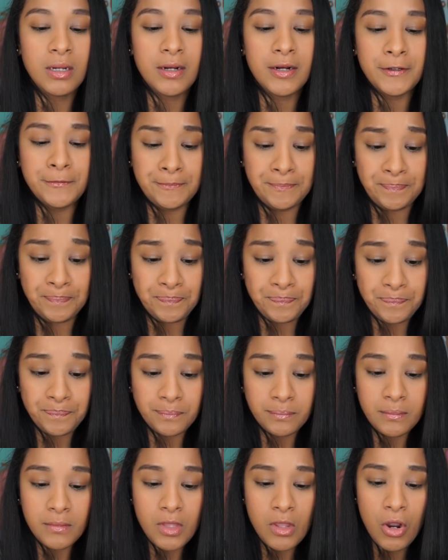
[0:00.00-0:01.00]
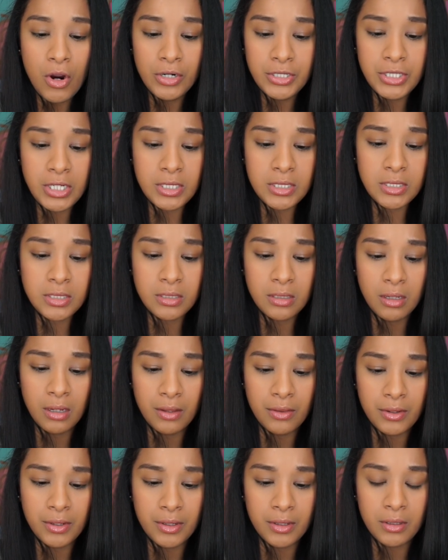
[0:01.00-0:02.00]

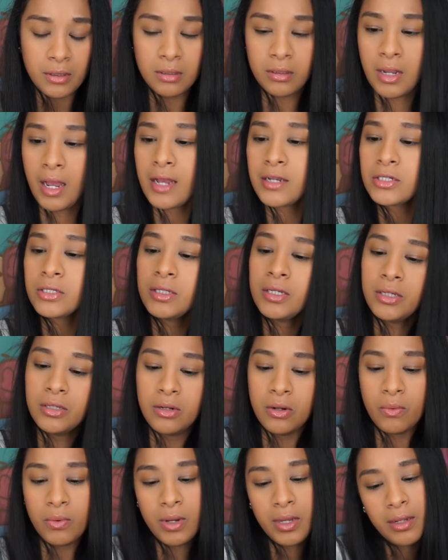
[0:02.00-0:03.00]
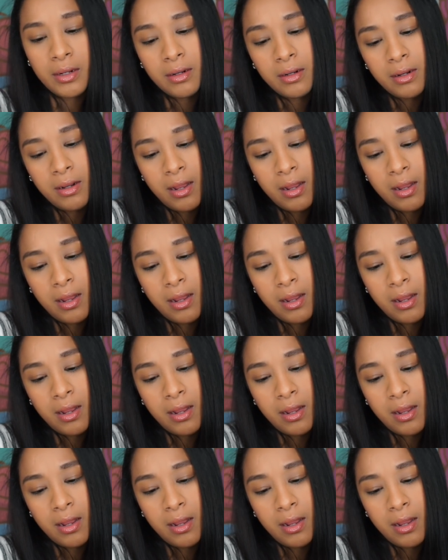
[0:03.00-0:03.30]
other, actually, you know what?